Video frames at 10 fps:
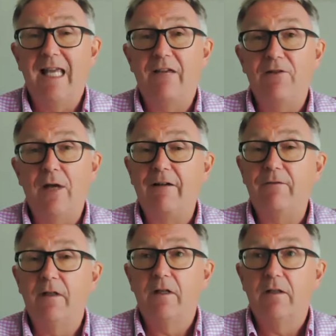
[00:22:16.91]
If you
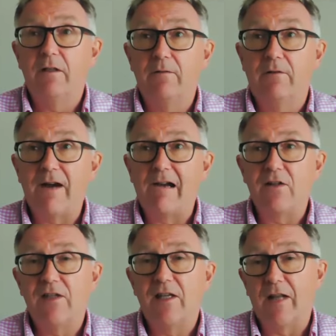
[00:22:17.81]
have a
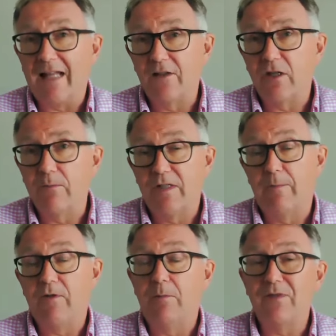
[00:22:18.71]
varicocele and some
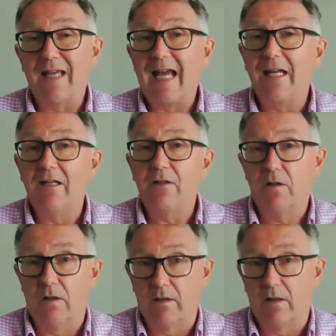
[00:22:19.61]
symptoms and
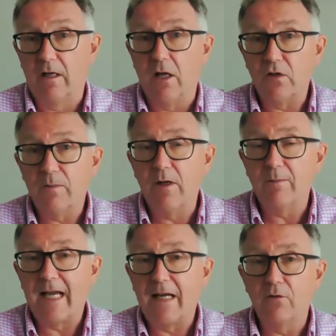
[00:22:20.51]
a low sperm
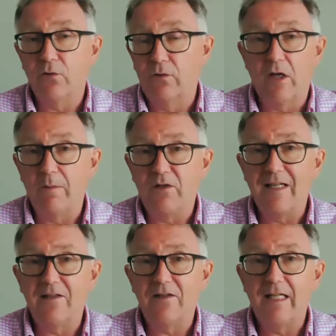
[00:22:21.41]
count or low
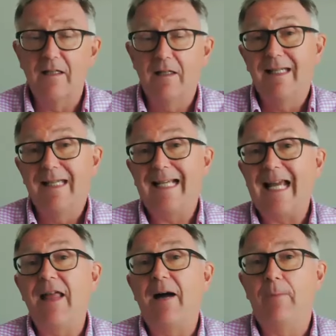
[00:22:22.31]
motility,
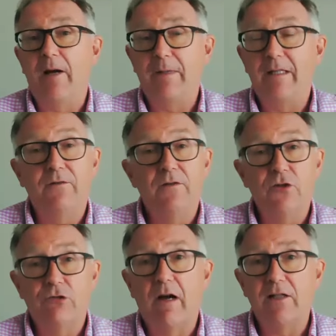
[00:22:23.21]
again, that might be enough to
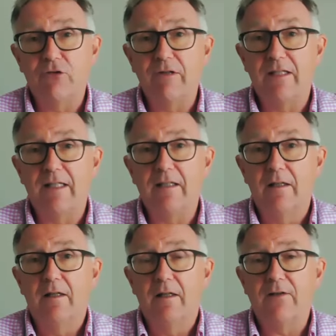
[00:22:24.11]
try treating
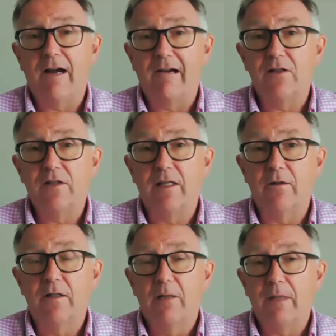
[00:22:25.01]
a varicocele.